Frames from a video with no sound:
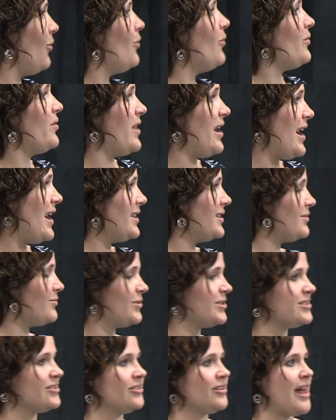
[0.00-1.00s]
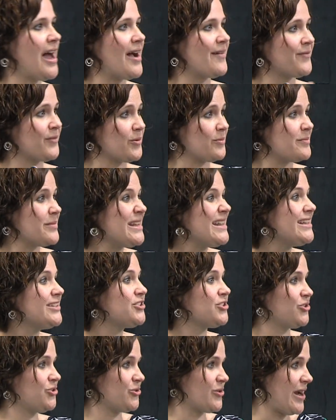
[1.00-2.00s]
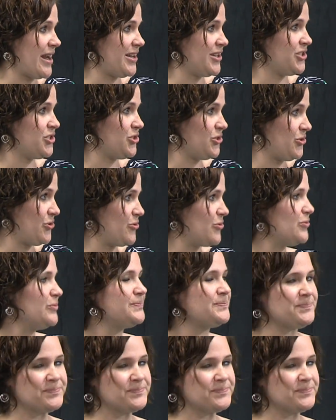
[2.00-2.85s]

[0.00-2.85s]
That was a lot for me to try to do,